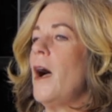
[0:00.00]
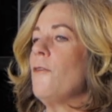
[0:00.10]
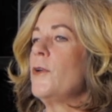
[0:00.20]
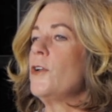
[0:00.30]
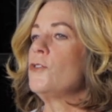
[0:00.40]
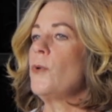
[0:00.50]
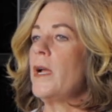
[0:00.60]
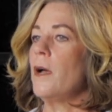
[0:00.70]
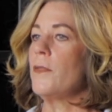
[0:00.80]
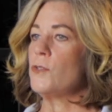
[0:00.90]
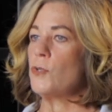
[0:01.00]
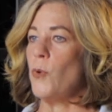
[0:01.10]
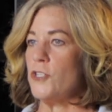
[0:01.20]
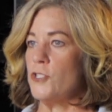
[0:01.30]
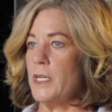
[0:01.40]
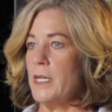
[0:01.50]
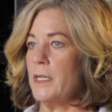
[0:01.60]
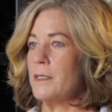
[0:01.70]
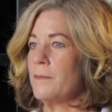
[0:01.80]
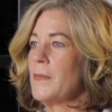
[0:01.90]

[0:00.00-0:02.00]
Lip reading: off when you're doing all those questionings.